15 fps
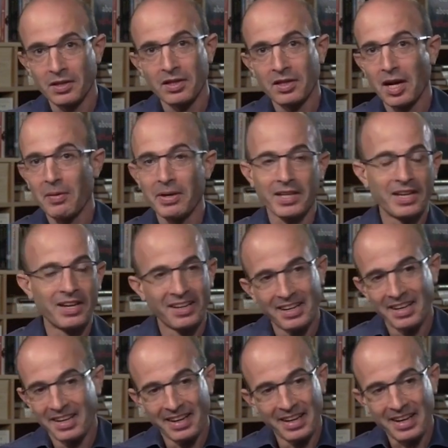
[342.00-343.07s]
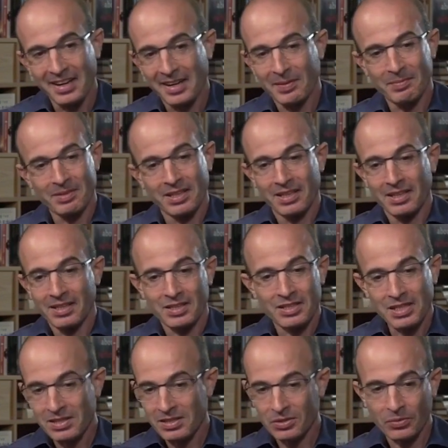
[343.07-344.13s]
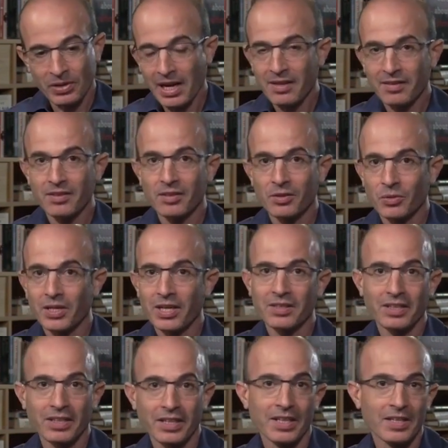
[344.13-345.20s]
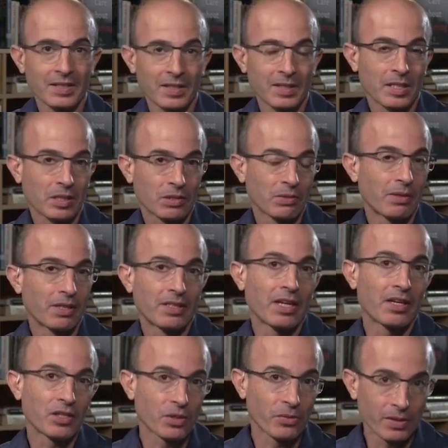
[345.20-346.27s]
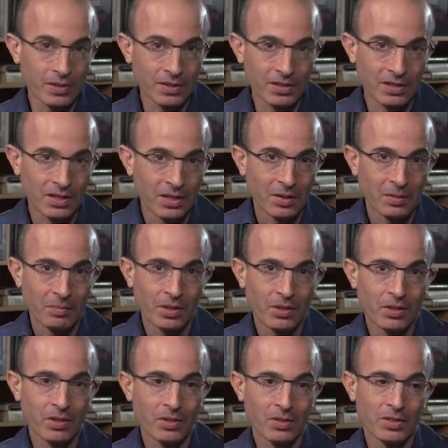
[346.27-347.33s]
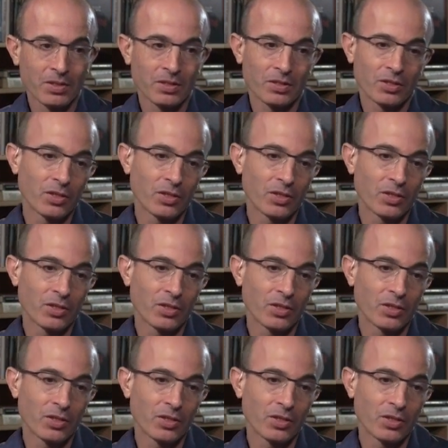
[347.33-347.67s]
I mean, just writing to get clicks is extremely dangerous because,